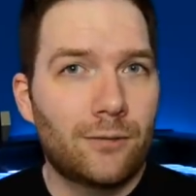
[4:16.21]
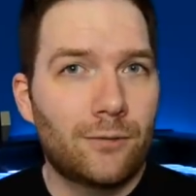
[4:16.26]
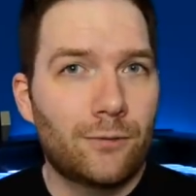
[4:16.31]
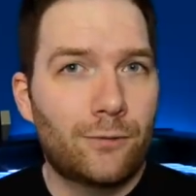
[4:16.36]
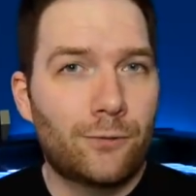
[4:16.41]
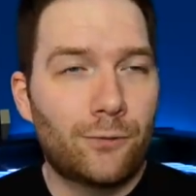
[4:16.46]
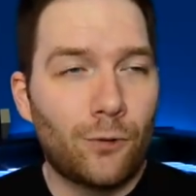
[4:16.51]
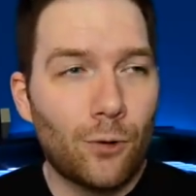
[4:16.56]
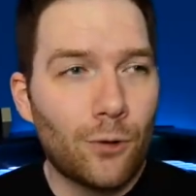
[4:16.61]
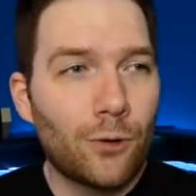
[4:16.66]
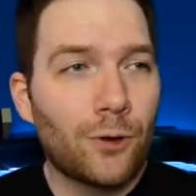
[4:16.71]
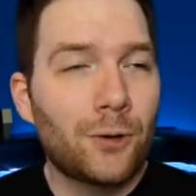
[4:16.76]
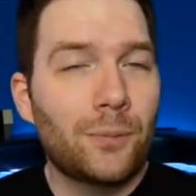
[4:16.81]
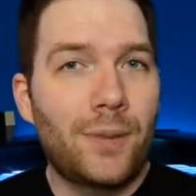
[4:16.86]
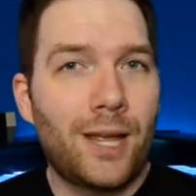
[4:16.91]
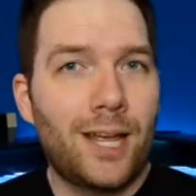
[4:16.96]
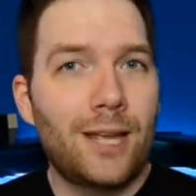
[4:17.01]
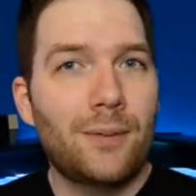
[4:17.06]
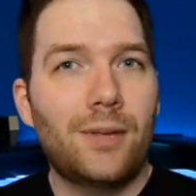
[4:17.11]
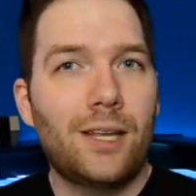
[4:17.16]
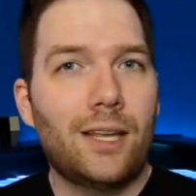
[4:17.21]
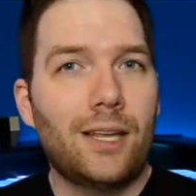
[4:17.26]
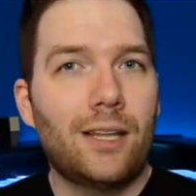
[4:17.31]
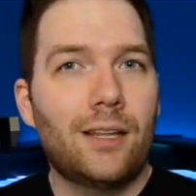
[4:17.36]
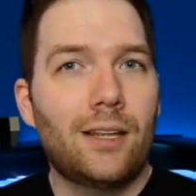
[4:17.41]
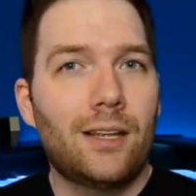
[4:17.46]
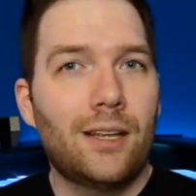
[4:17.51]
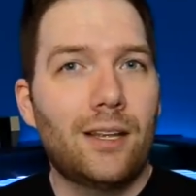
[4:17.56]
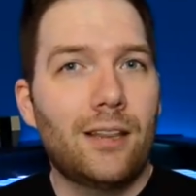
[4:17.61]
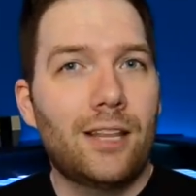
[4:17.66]
for a
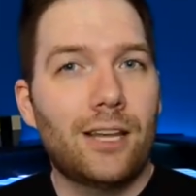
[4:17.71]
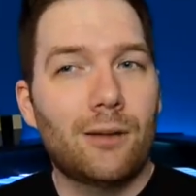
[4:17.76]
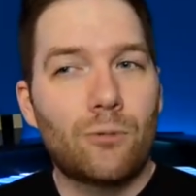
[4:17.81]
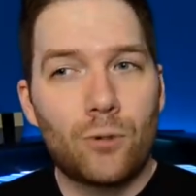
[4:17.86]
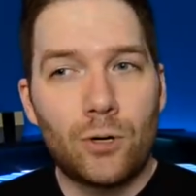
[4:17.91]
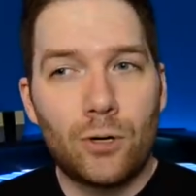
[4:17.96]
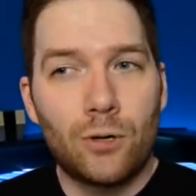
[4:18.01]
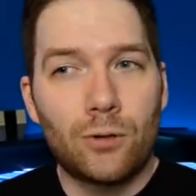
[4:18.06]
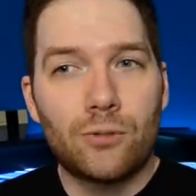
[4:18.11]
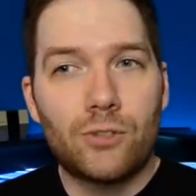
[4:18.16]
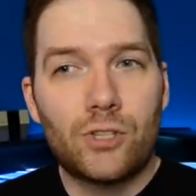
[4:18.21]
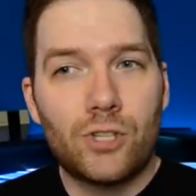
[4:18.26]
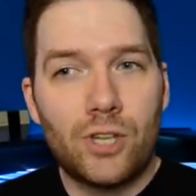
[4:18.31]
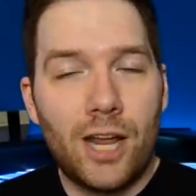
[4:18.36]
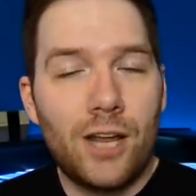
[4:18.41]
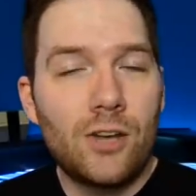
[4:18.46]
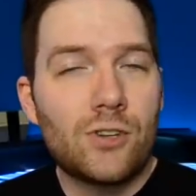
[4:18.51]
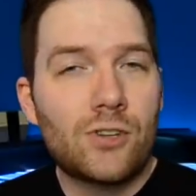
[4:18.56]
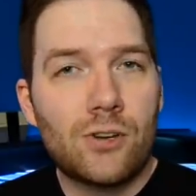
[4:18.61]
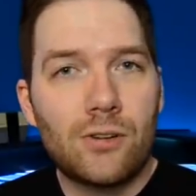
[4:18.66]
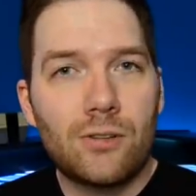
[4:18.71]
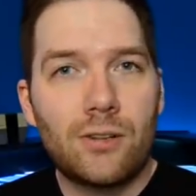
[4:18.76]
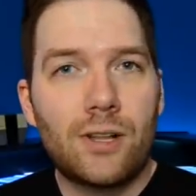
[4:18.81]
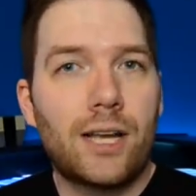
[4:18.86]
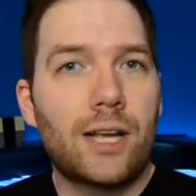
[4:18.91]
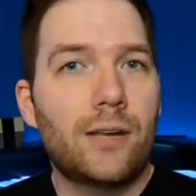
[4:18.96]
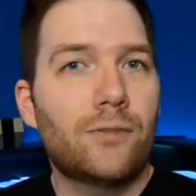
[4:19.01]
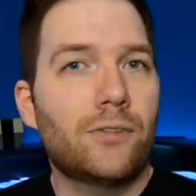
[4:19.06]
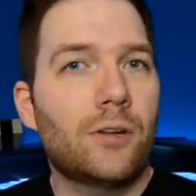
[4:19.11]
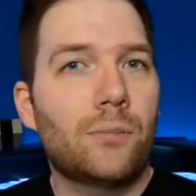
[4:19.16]
Baby that will change her
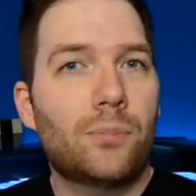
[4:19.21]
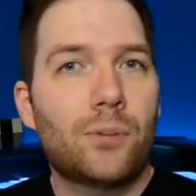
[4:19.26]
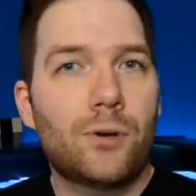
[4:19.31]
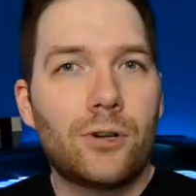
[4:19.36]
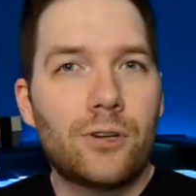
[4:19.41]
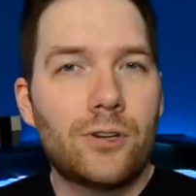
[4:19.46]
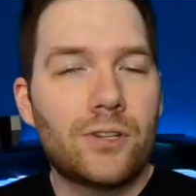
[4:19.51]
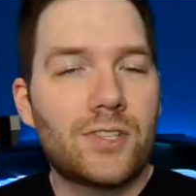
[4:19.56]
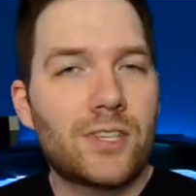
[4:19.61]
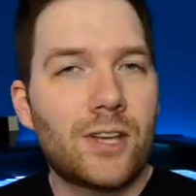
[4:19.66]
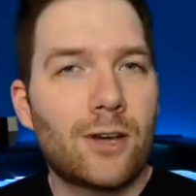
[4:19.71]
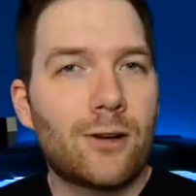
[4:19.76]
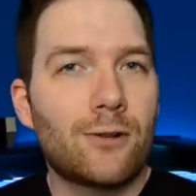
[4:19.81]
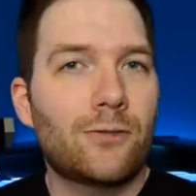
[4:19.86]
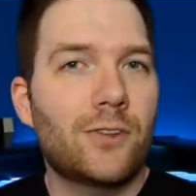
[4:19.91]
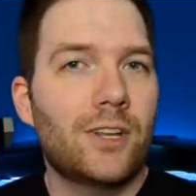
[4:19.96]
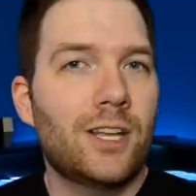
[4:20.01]
life and put herself